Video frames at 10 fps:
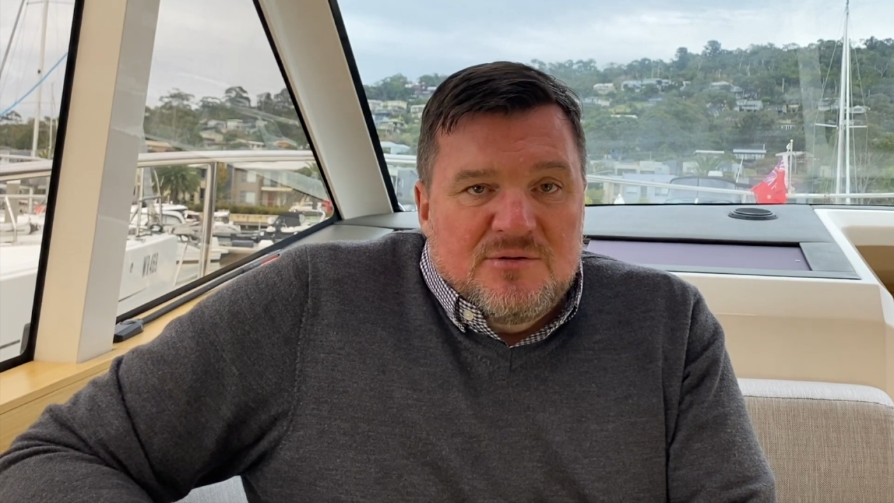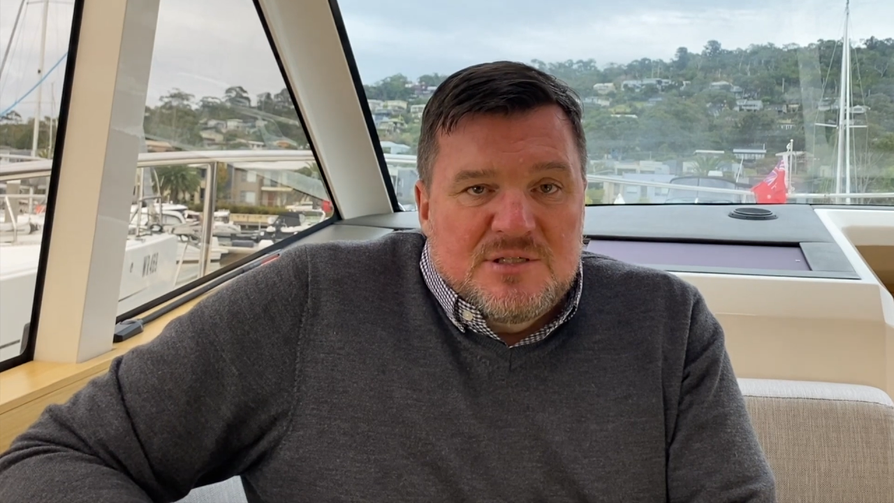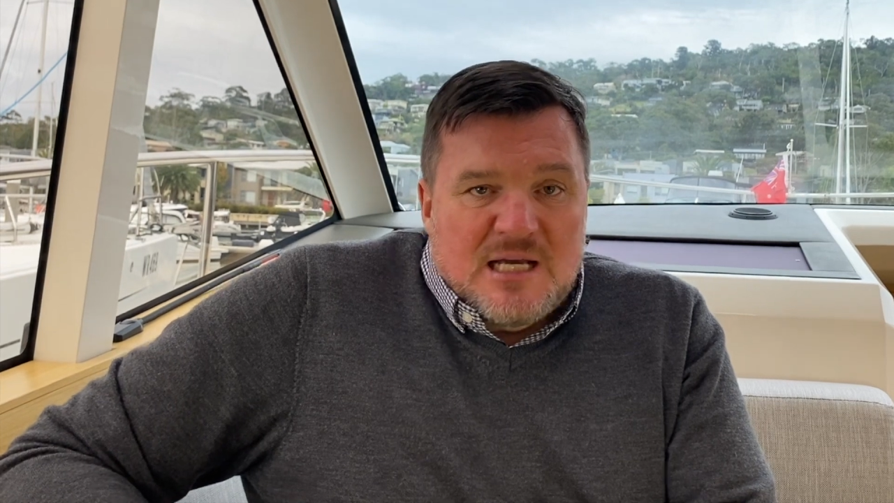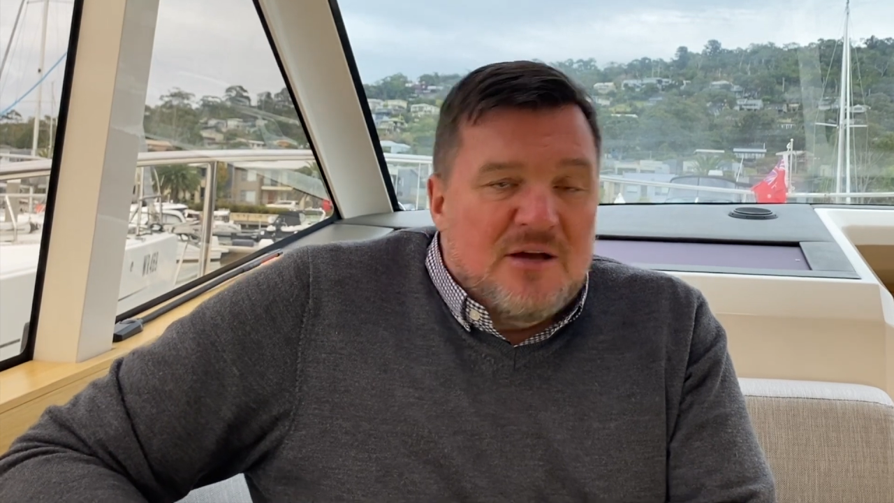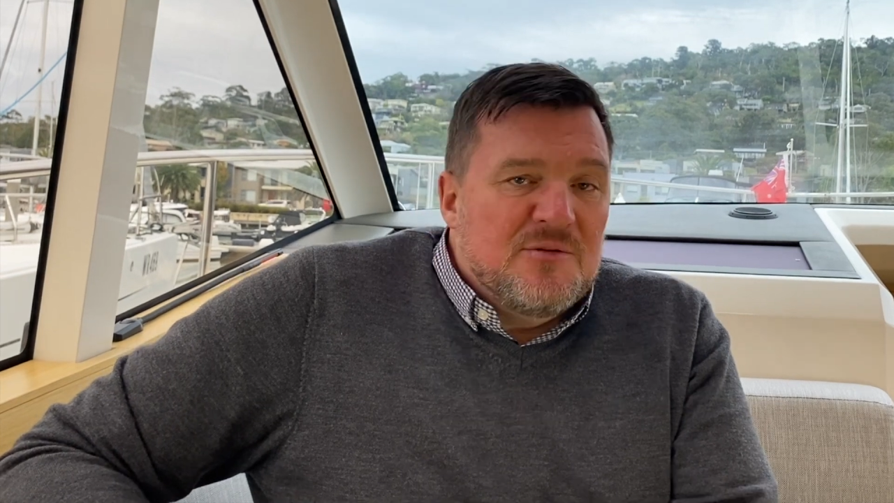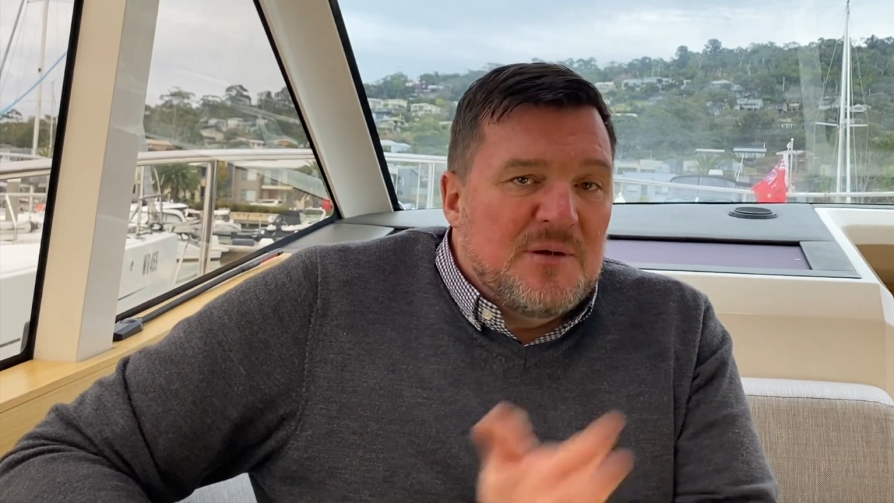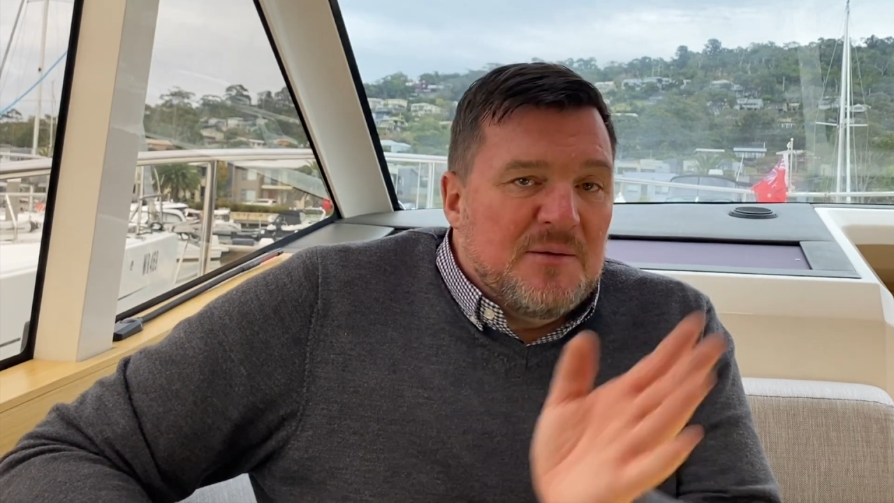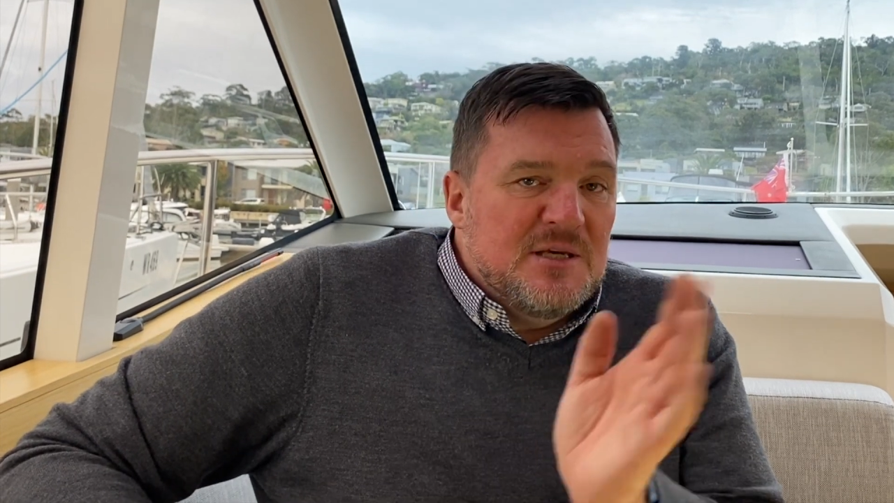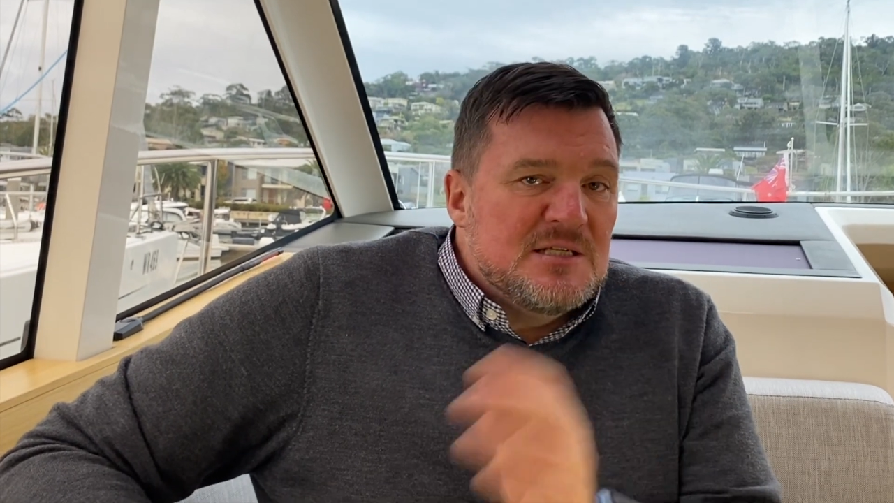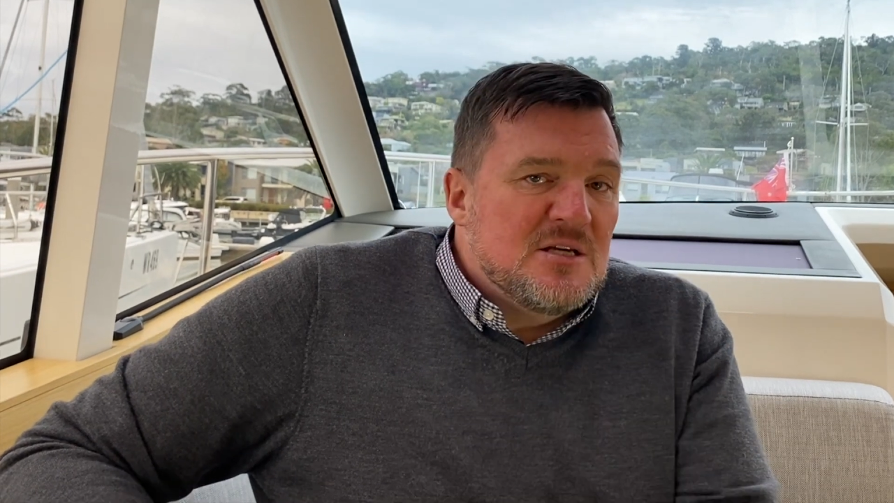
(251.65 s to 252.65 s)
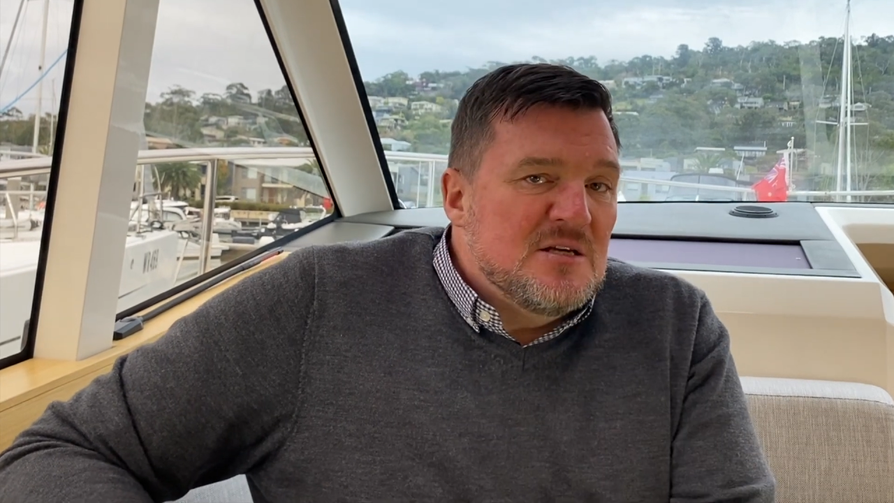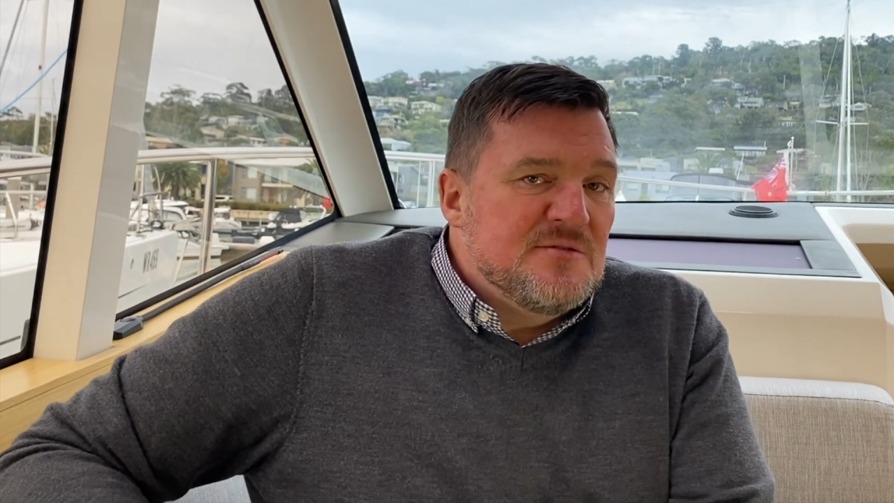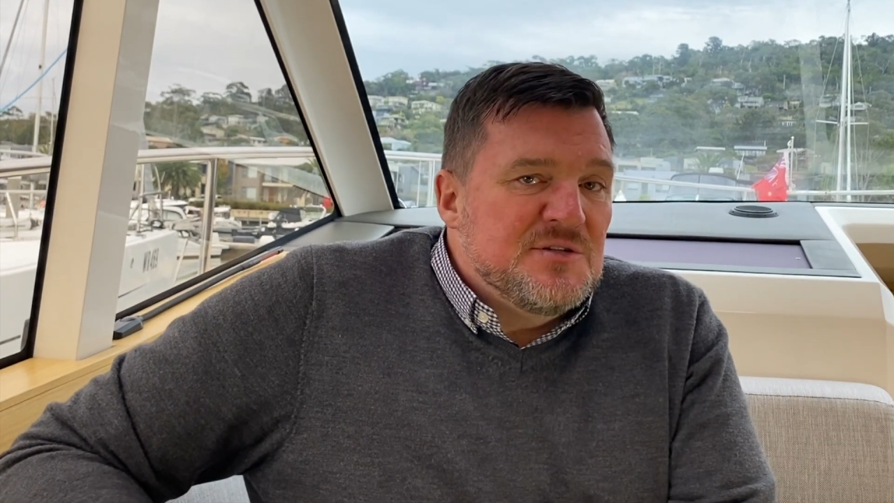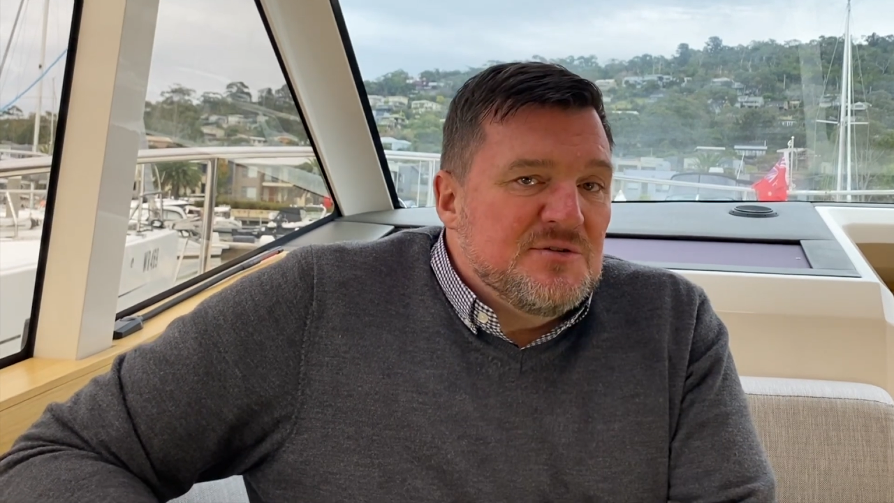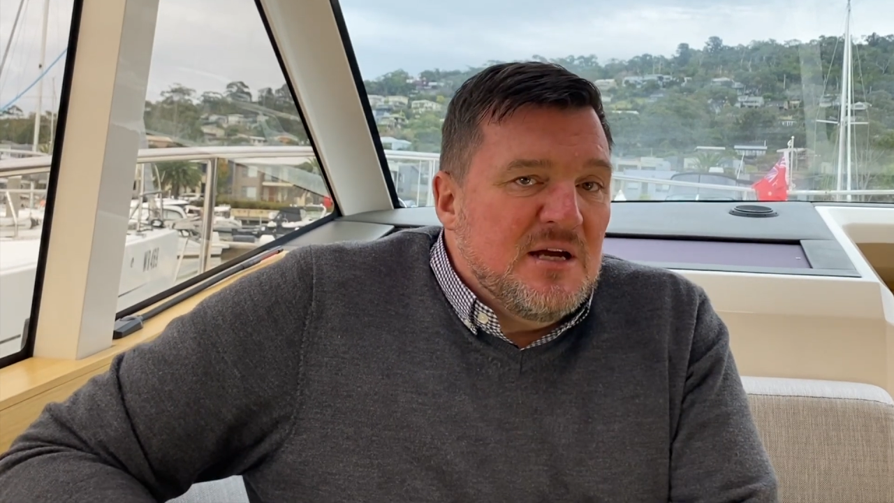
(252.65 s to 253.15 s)
sail them up the east coast
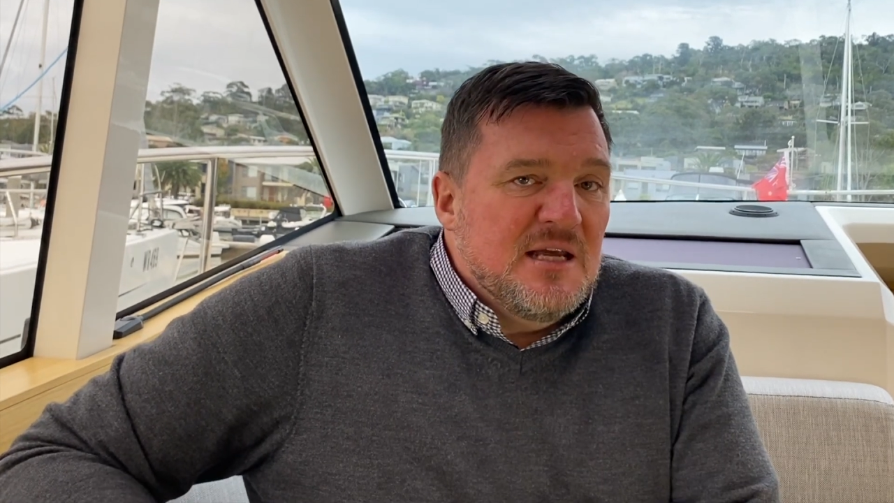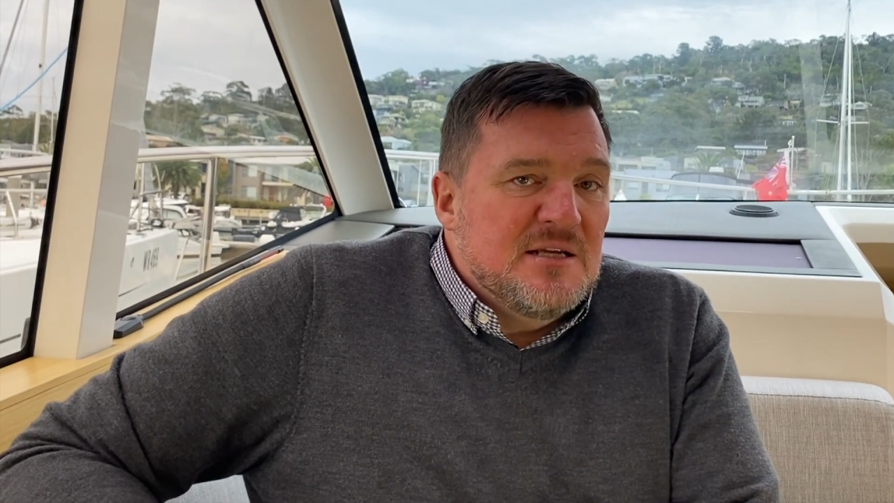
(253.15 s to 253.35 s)
of Australia,